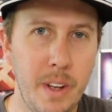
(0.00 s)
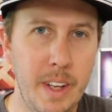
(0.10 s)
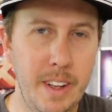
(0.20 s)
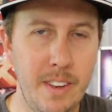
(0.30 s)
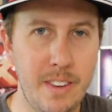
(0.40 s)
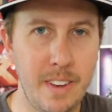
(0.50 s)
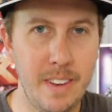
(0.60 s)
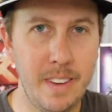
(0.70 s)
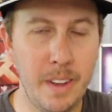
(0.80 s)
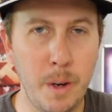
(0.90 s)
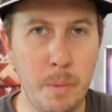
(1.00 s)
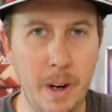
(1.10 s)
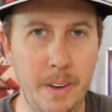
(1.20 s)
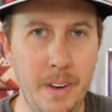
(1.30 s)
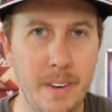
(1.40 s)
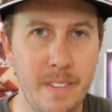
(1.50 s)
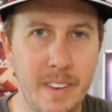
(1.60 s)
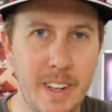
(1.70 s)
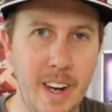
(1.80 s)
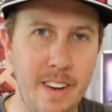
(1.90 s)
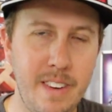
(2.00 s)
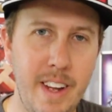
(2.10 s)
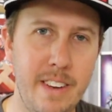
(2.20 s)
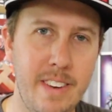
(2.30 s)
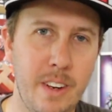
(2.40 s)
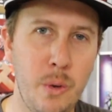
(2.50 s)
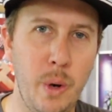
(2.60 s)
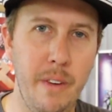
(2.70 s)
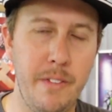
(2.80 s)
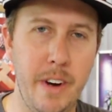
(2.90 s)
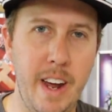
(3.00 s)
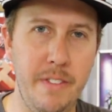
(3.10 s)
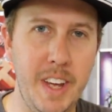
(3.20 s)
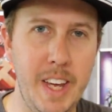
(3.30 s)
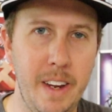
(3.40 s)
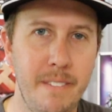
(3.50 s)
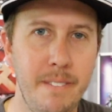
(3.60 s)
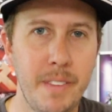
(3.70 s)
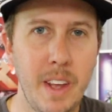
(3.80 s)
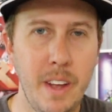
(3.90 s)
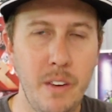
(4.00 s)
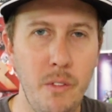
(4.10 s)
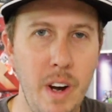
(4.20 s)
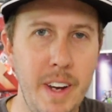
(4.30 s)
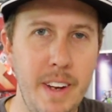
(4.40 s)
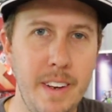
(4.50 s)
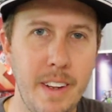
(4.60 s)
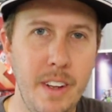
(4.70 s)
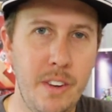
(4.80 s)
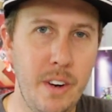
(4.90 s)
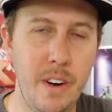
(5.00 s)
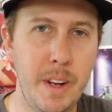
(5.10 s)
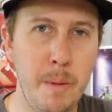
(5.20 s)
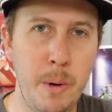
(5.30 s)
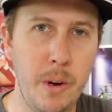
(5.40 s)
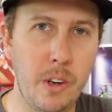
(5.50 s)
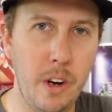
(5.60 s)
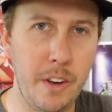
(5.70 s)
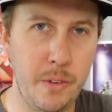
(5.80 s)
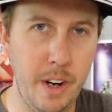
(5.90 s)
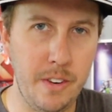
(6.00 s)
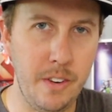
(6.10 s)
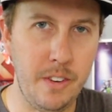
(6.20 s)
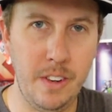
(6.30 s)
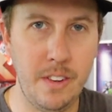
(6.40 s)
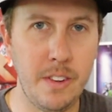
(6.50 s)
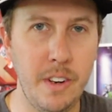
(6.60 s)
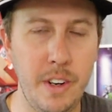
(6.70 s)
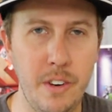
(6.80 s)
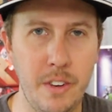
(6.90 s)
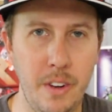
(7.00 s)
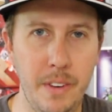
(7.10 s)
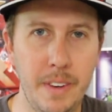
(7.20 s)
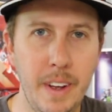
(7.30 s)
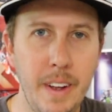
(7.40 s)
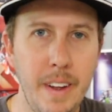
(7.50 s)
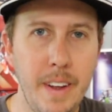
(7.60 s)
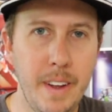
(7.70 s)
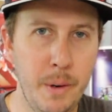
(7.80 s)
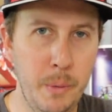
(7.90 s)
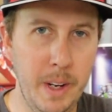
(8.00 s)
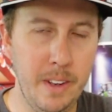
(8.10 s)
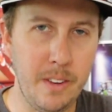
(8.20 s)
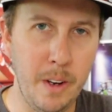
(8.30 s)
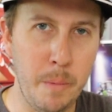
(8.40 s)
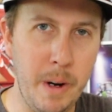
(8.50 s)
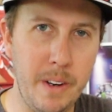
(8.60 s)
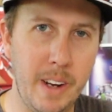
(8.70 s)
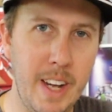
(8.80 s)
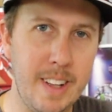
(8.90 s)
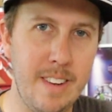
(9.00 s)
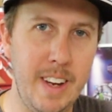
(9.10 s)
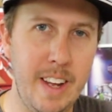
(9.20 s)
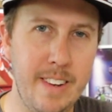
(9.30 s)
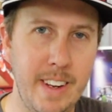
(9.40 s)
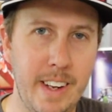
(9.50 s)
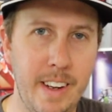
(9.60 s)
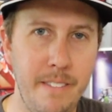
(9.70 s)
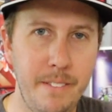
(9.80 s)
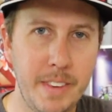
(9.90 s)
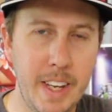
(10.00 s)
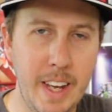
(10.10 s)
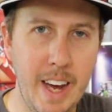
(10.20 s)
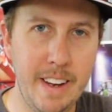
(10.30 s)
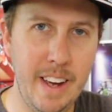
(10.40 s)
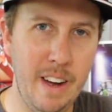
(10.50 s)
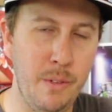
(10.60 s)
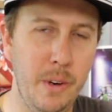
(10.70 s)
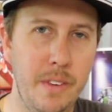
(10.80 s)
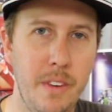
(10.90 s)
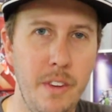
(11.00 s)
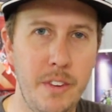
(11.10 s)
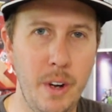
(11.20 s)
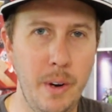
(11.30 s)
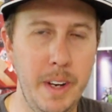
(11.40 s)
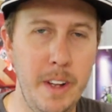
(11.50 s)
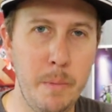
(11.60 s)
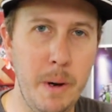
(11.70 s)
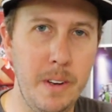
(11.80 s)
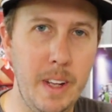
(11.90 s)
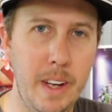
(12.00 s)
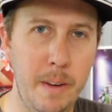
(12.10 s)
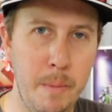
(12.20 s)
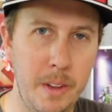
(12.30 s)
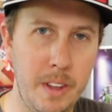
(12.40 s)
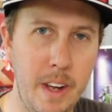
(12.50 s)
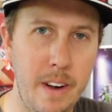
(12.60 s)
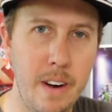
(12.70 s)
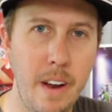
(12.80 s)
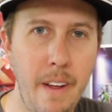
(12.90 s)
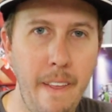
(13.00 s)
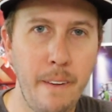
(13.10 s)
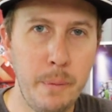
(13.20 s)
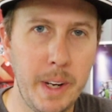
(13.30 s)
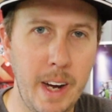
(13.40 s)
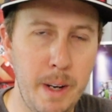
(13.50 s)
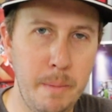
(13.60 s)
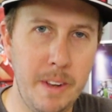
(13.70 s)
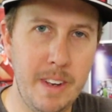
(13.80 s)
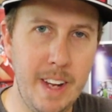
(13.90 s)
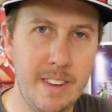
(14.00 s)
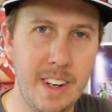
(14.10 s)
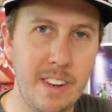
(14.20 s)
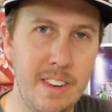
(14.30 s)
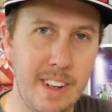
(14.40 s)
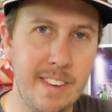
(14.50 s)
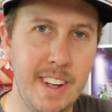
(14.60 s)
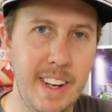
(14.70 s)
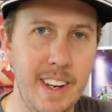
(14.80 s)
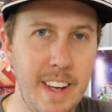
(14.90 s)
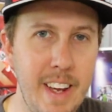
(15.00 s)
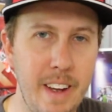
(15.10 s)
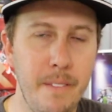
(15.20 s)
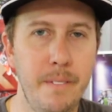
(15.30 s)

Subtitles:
his little brother got a Stacyc 12 Drive E. Renan is already a motocross racer since 3 years old. When his little brother got the Stacyc, he had to have one. So on his birthday a month later, we got him the Stacyc 16E.